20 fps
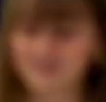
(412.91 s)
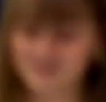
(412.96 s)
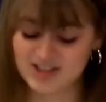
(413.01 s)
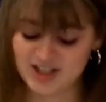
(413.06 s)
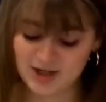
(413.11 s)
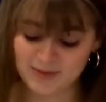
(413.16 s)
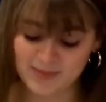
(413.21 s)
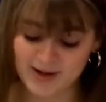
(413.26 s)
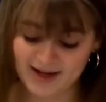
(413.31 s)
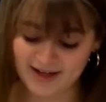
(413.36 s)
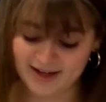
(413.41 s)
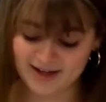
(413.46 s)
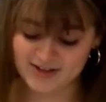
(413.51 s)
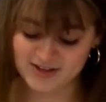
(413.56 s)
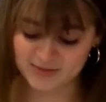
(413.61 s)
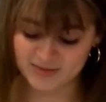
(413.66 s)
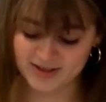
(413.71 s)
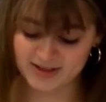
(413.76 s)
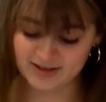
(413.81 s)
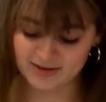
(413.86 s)
Jeremiah
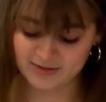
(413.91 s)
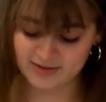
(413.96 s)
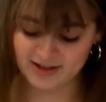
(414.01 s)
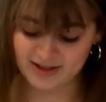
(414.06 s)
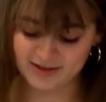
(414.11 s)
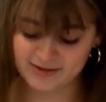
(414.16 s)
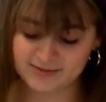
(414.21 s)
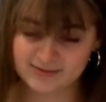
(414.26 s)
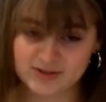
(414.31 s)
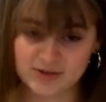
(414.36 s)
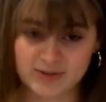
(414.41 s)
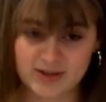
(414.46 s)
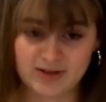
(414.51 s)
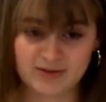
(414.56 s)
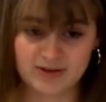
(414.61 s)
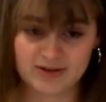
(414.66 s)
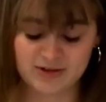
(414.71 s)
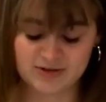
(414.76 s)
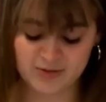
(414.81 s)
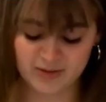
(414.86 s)
23,
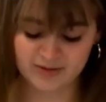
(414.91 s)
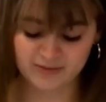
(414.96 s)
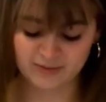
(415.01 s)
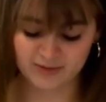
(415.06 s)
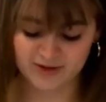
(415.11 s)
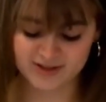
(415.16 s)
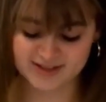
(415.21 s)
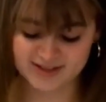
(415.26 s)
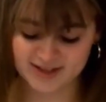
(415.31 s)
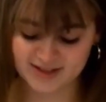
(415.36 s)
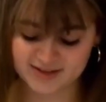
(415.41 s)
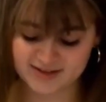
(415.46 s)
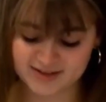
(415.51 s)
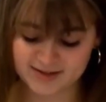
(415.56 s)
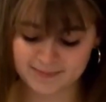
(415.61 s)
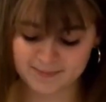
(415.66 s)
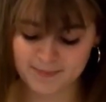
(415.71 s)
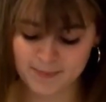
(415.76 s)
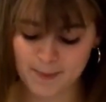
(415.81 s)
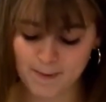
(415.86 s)
23 to 24
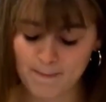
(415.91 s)
says,